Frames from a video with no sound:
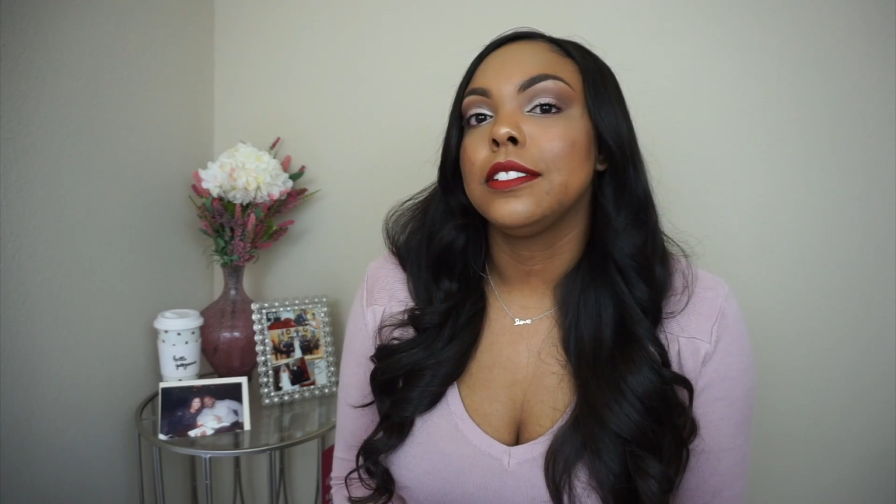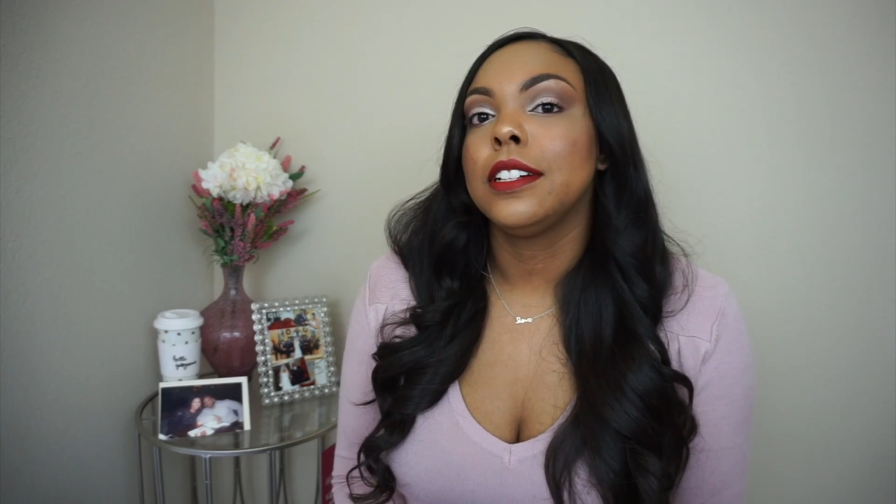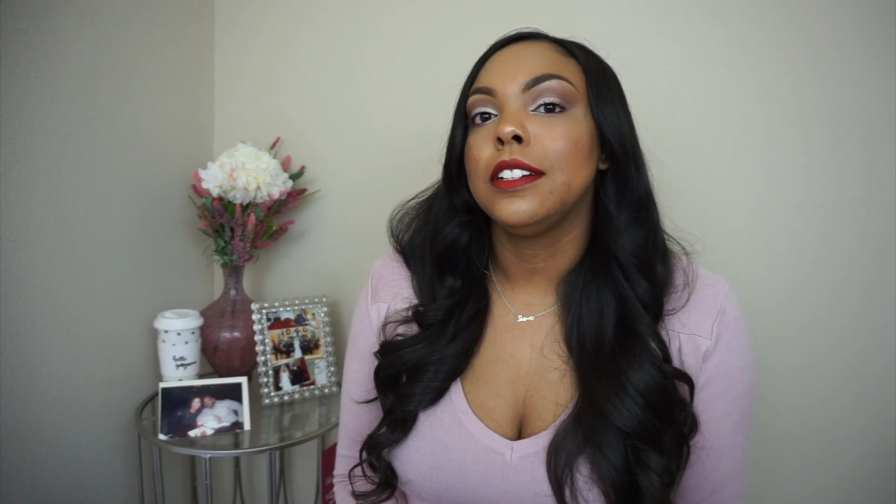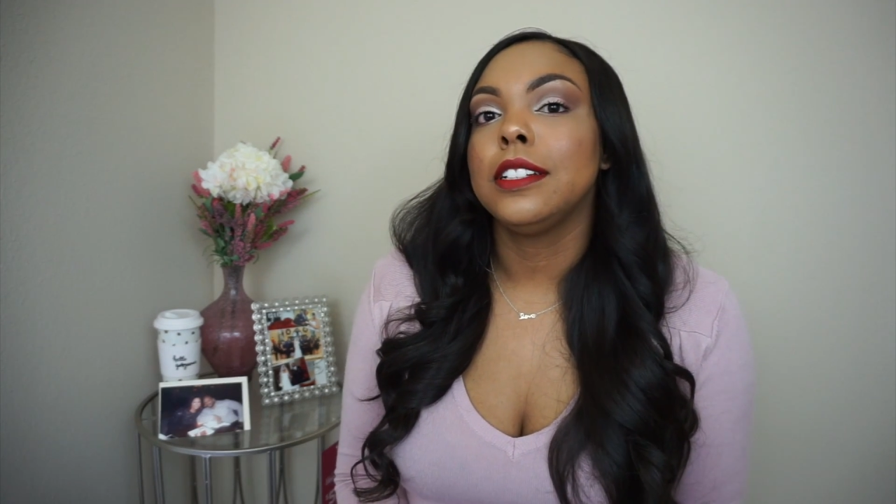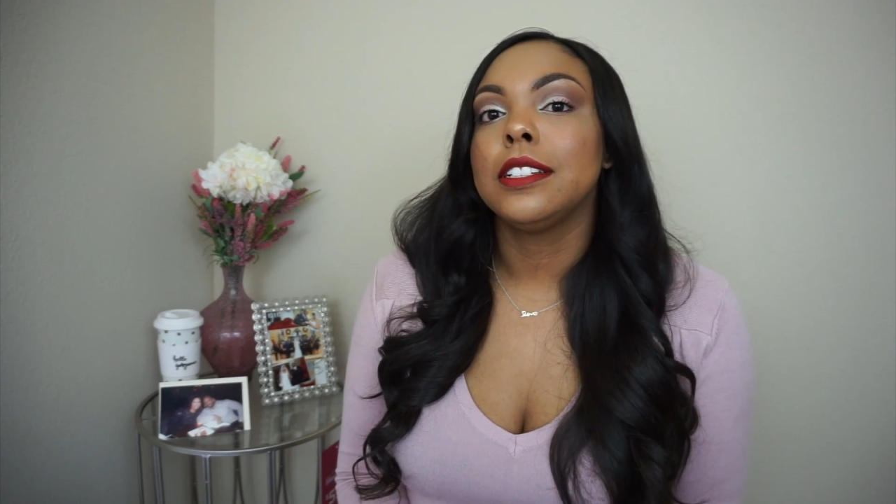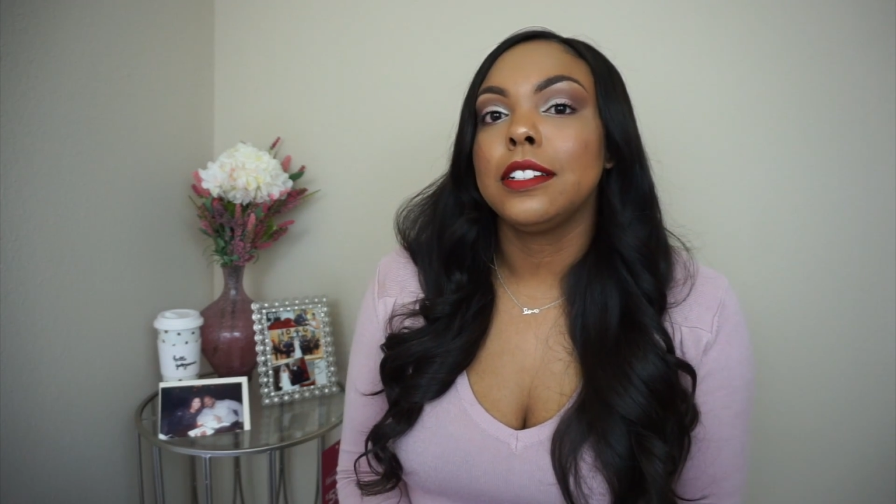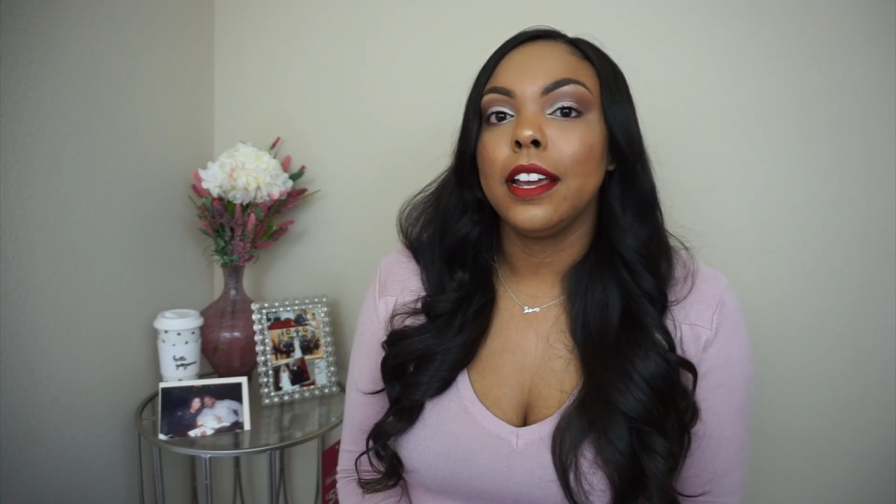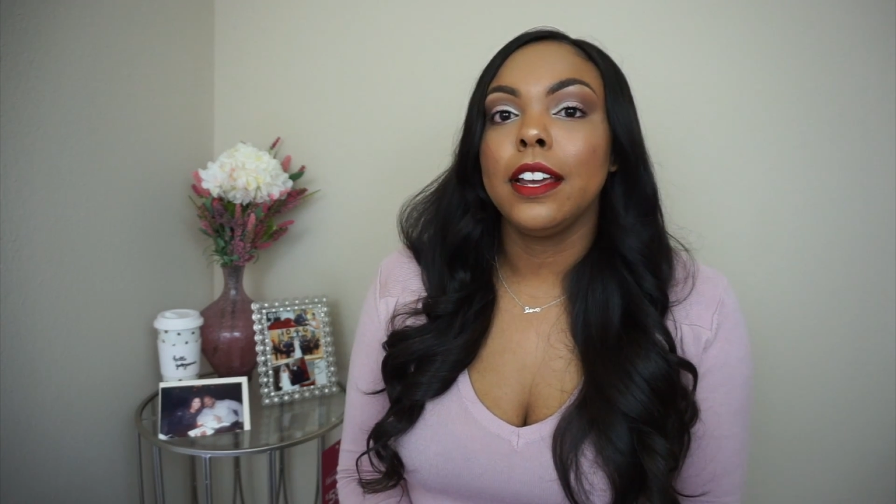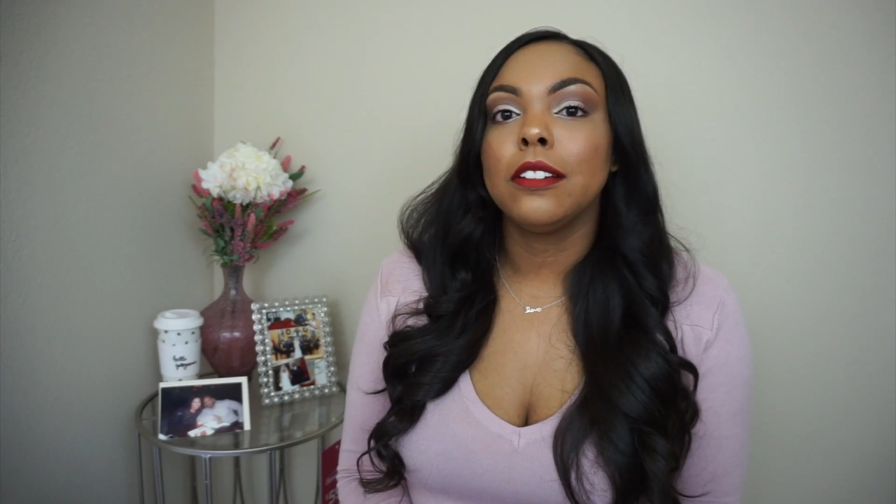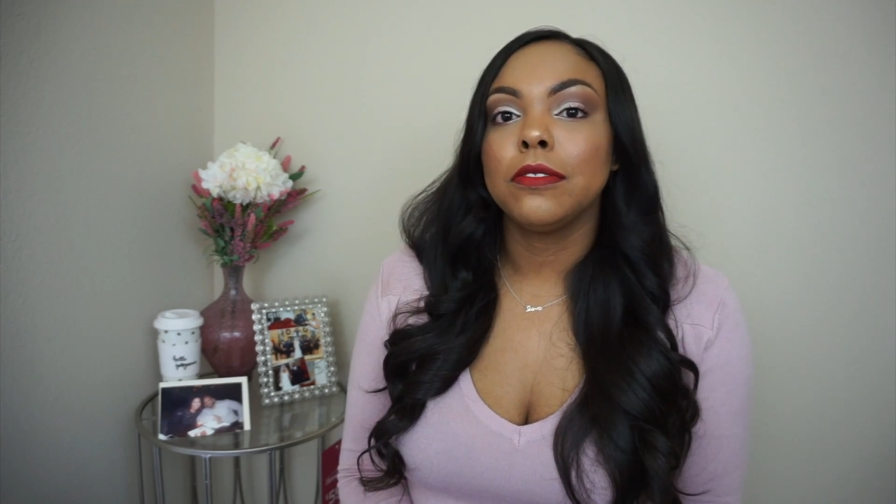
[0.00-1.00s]
cut of
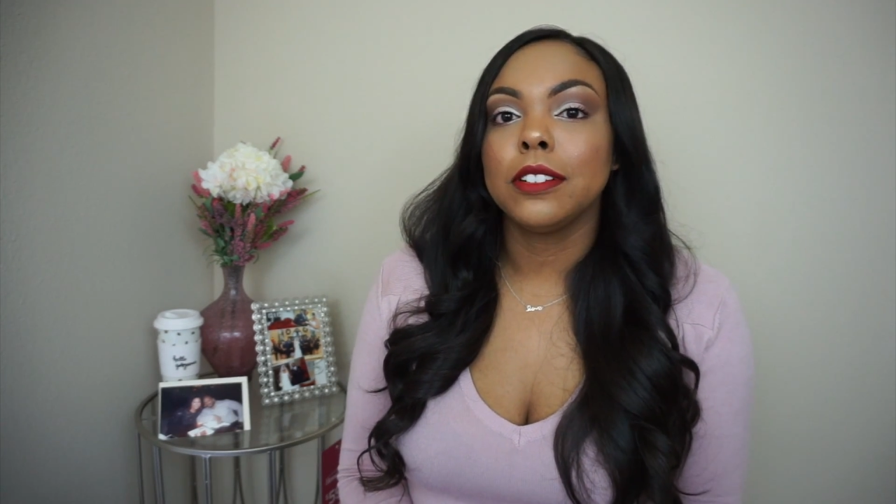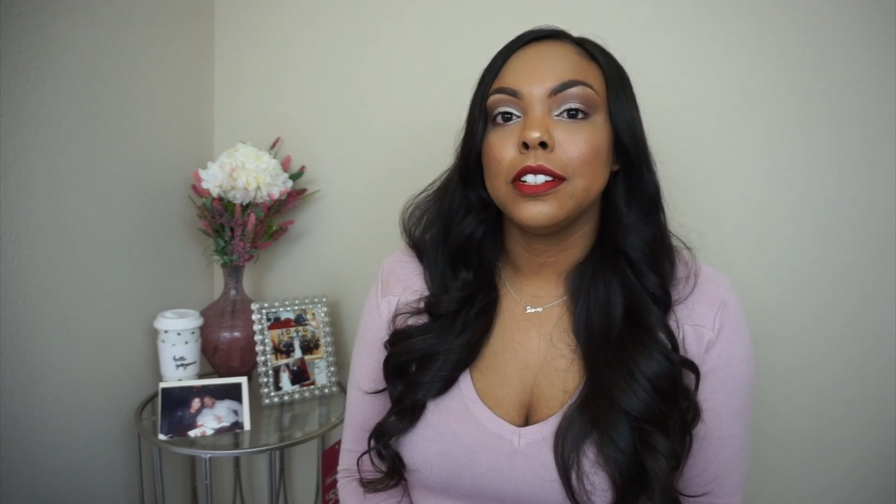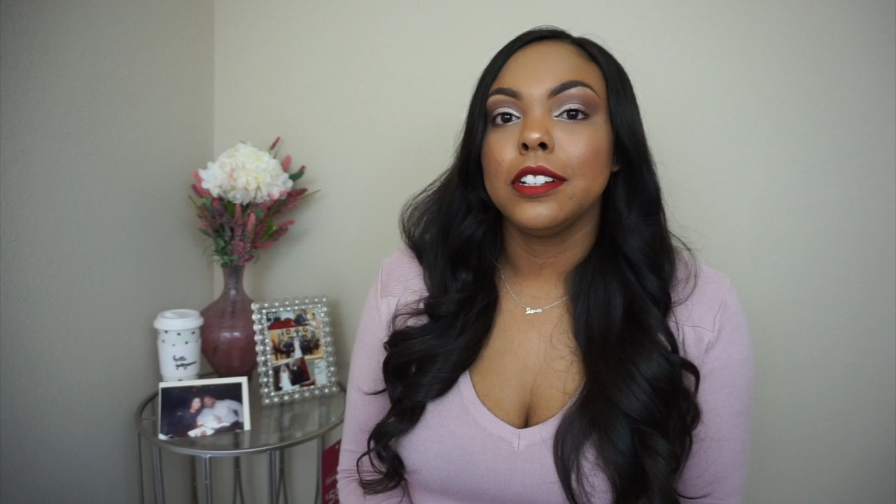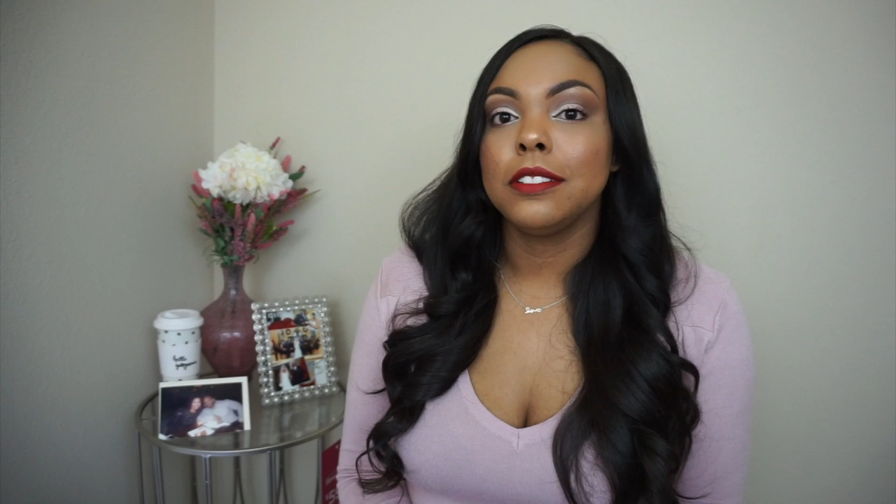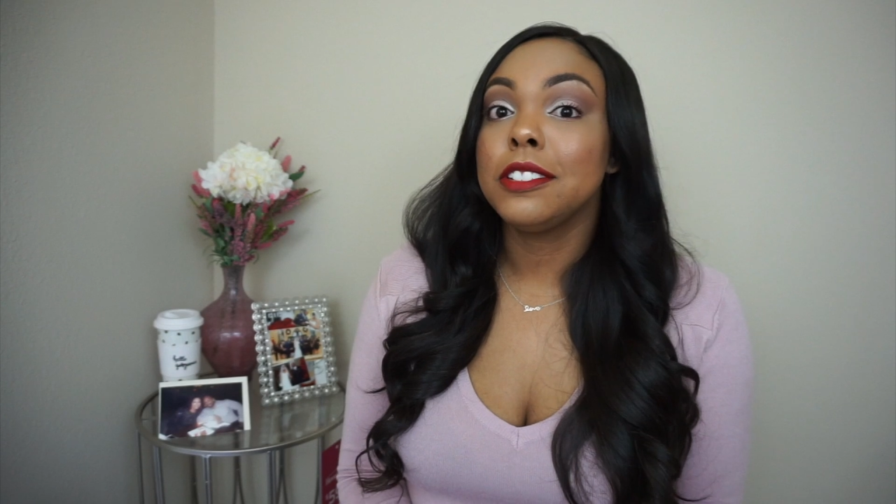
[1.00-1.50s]
steak for a